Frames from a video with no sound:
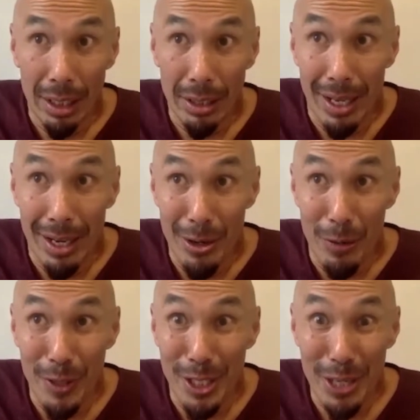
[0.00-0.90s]
I don't know
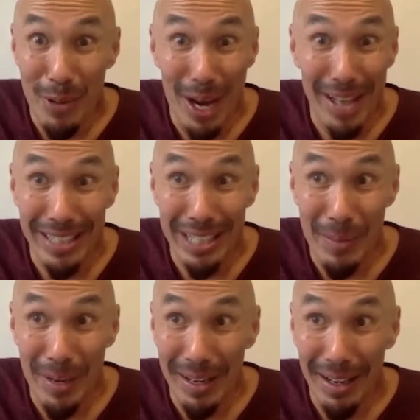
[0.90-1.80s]
if you see what I see,
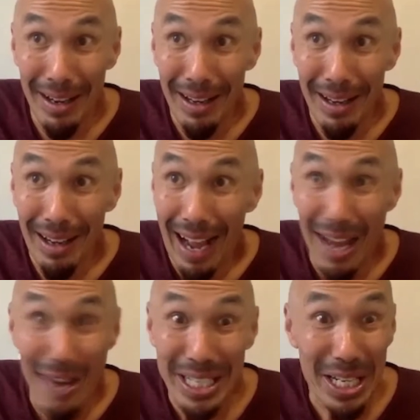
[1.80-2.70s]
but
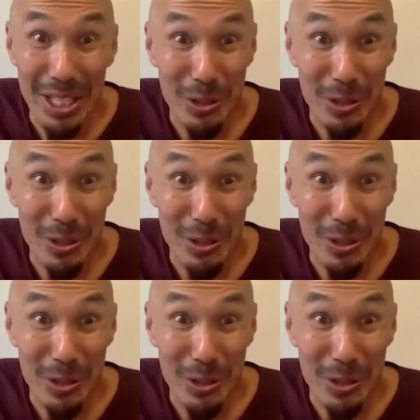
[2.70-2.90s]
I don't see any